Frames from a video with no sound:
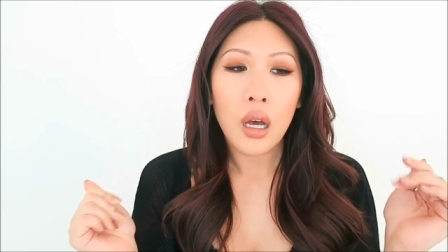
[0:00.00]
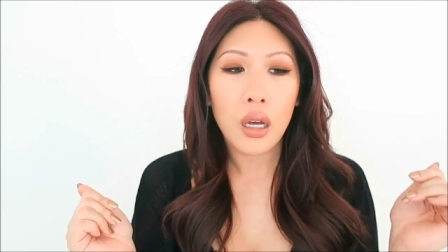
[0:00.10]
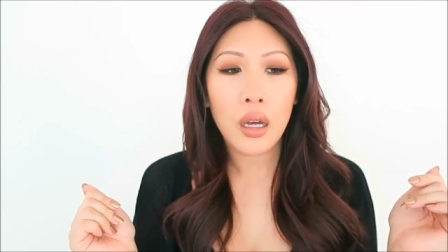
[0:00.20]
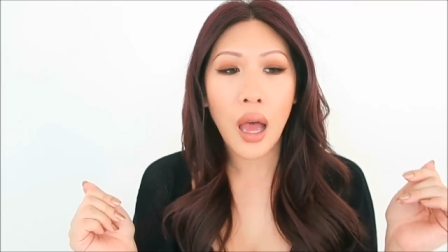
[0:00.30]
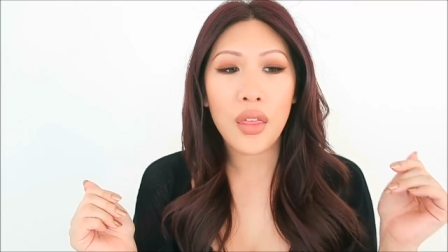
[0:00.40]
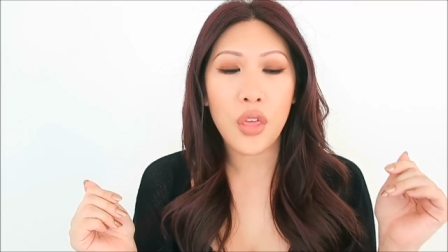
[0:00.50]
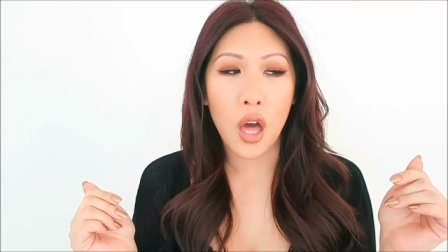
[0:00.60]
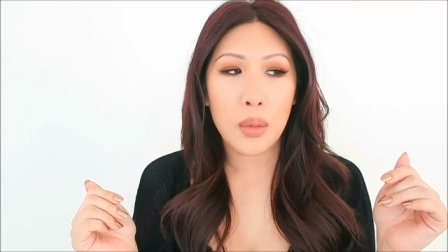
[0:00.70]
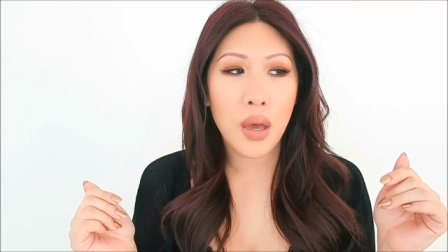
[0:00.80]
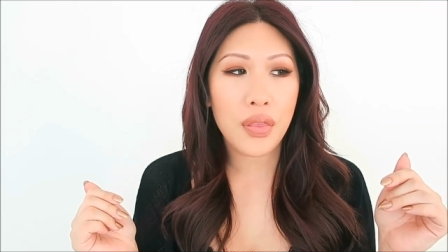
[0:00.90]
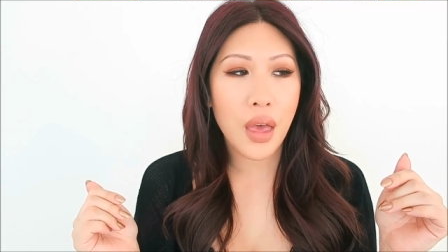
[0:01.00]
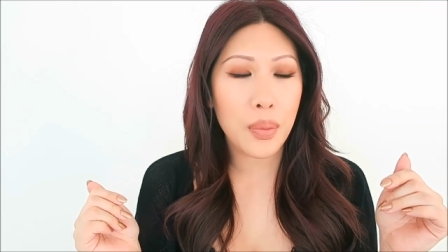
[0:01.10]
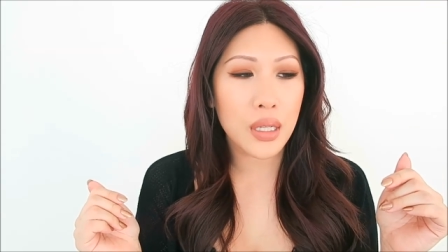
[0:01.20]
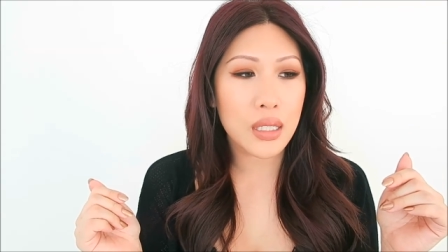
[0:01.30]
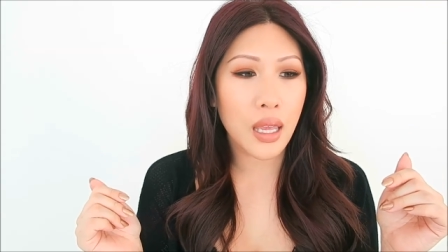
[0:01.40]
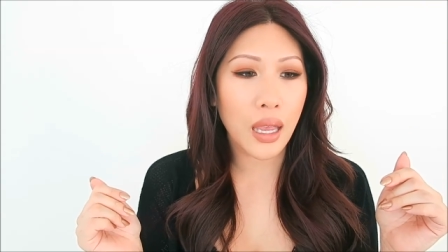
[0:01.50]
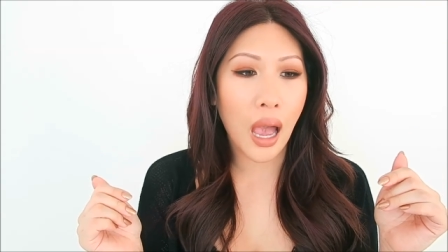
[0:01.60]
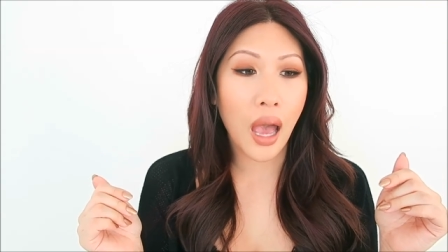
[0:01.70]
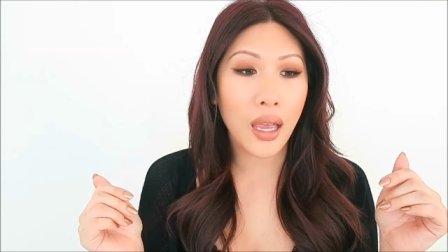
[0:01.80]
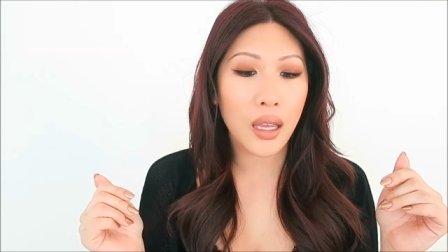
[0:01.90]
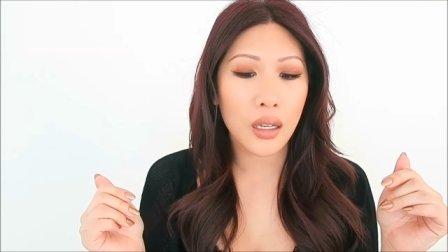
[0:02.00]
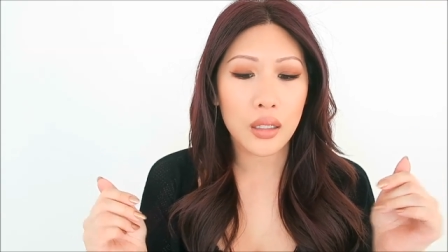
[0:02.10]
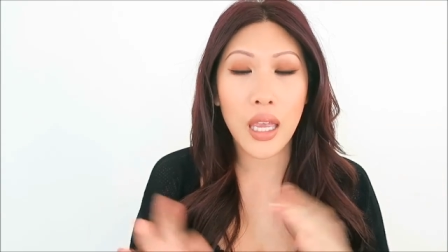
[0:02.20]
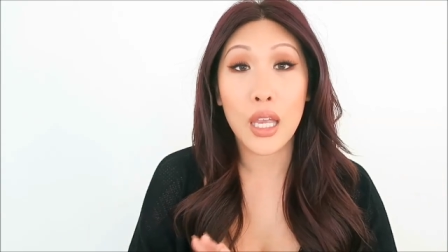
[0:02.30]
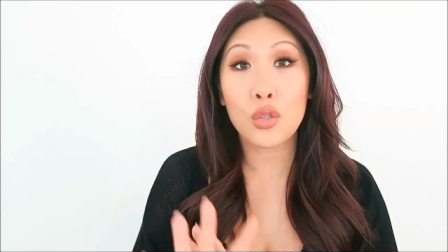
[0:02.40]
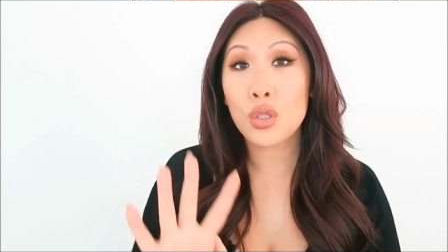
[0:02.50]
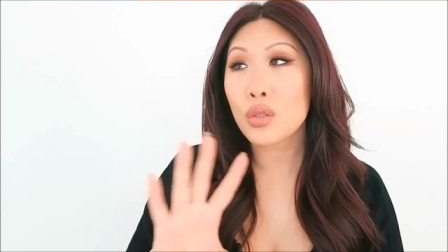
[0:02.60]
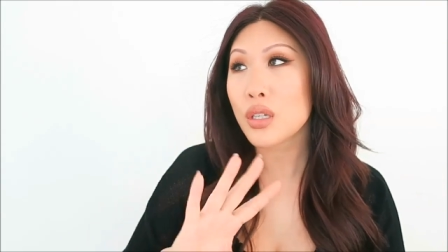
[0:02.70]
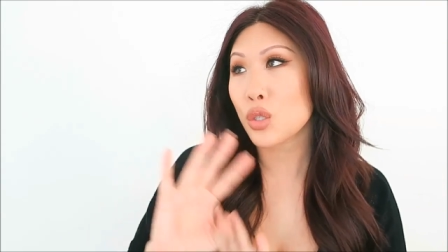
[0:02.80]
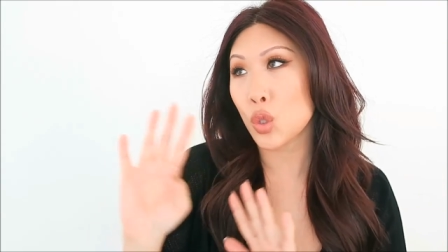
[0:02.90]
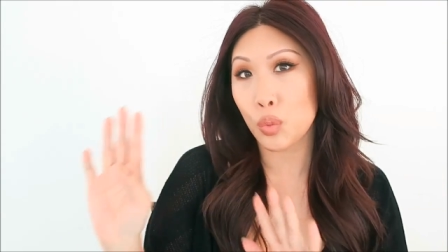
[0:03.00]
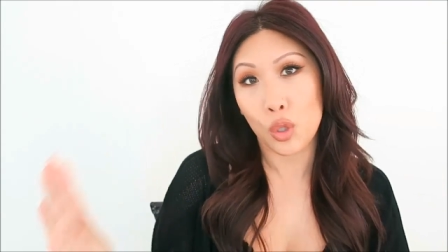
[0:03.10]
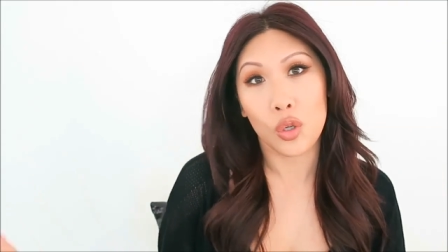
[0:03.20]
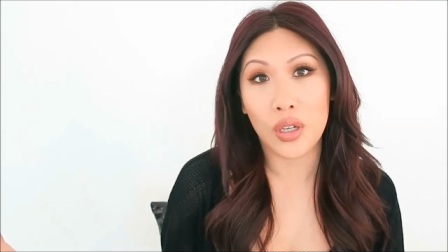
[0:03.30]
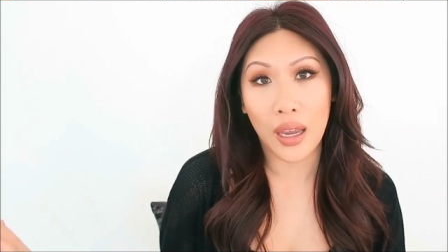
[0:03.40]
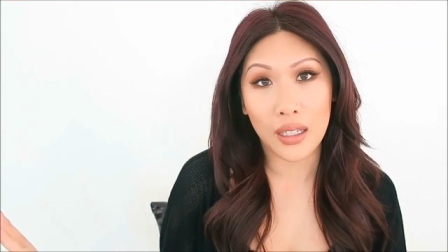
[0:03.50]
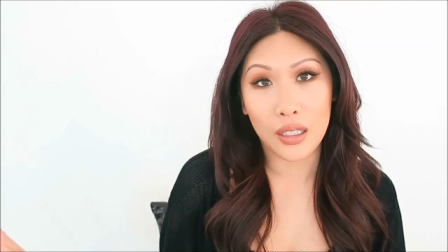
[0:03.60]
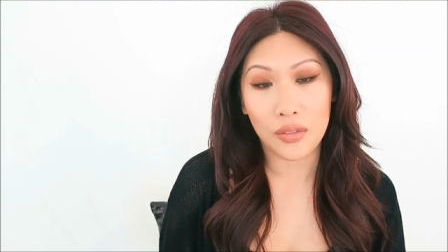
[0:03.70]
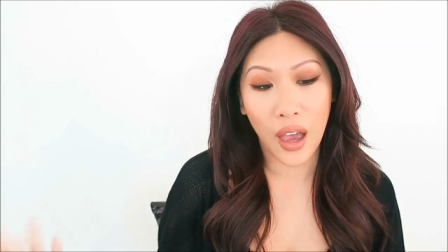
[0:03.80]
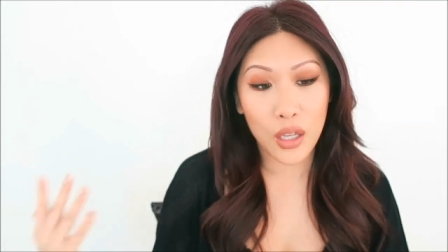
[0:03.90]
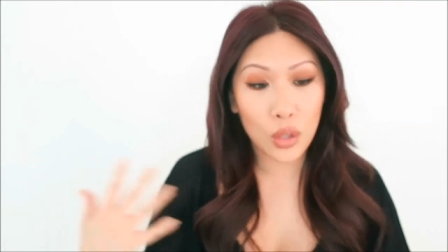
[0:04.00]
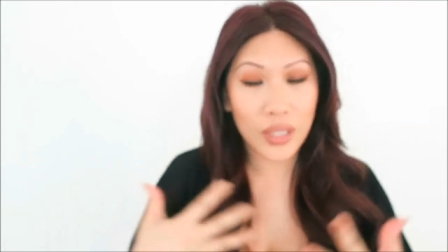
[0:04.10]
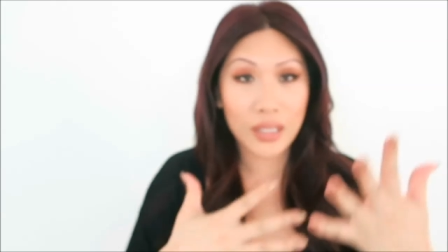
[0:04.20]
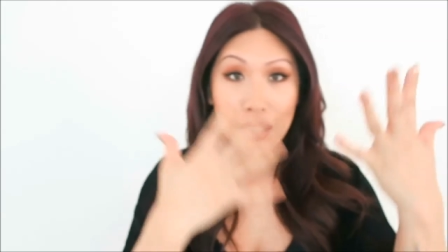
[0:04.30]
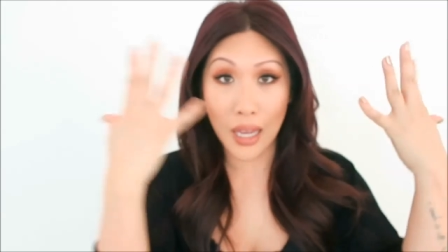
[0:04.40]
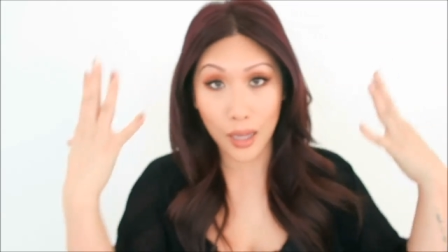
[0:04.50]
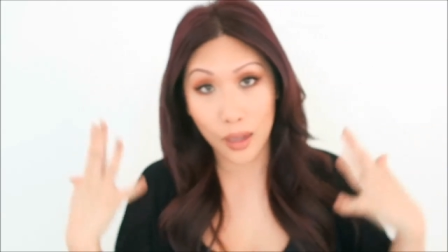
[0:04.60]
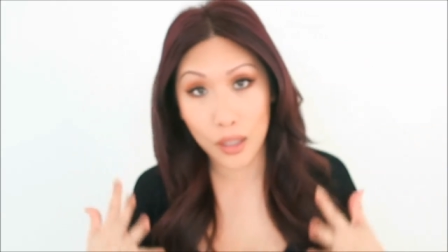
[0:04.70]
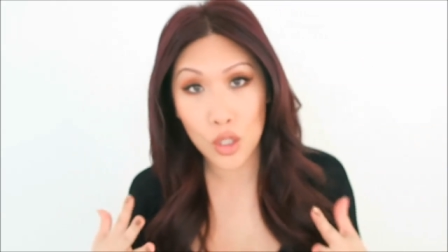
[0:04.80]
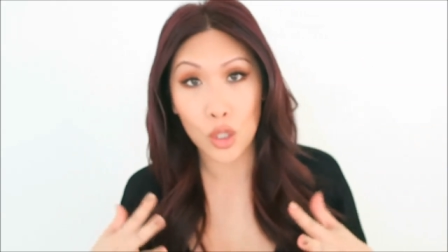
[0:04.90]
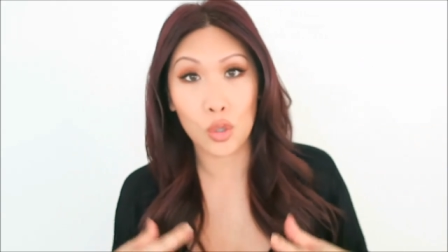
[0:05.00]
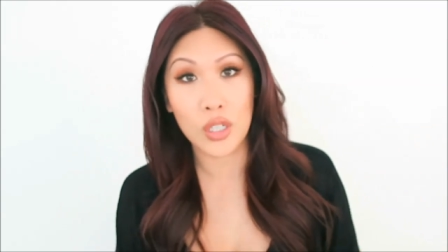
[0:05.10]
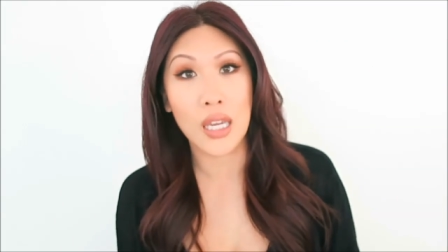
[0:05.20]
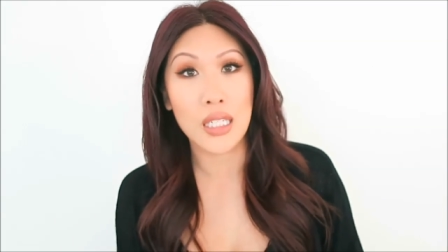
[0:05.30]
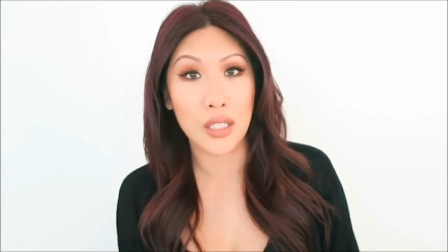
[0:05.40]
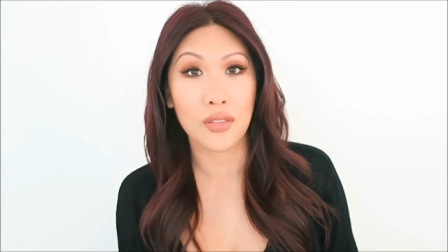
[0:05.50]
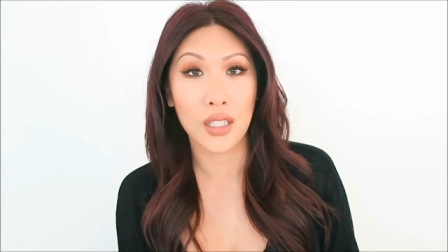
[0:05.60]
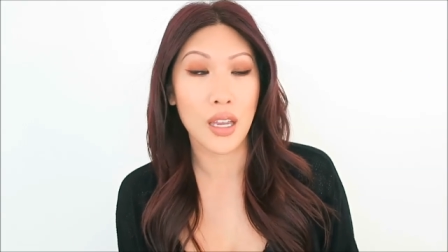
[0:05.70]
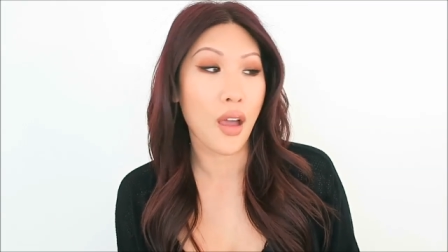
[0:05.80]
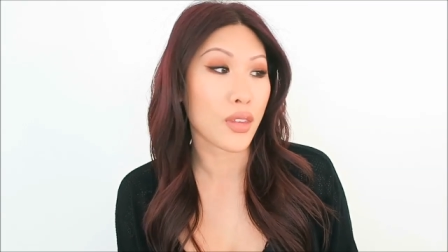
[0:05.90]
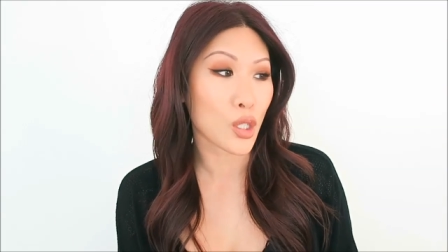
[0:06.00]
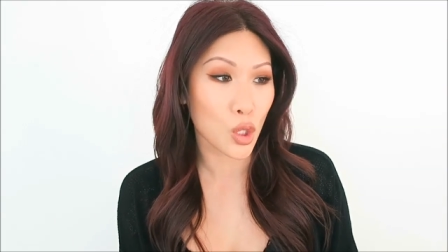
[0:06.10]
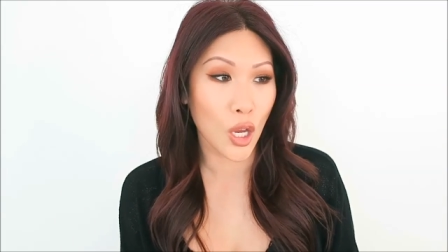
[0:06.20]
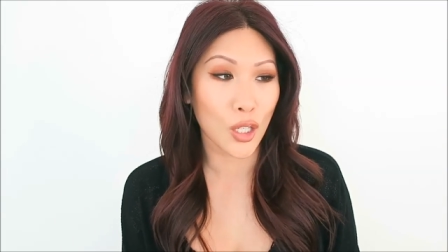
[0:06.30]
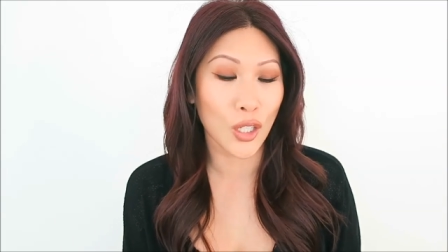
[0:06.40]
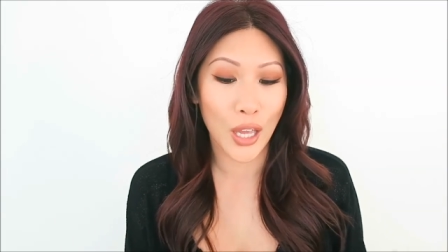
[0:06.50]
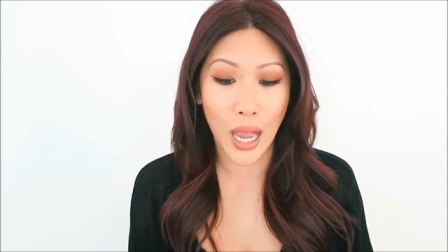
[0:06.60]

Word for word: I thought about that, but it's like I Andrew is super creative. I don't engage in creativity on this channel.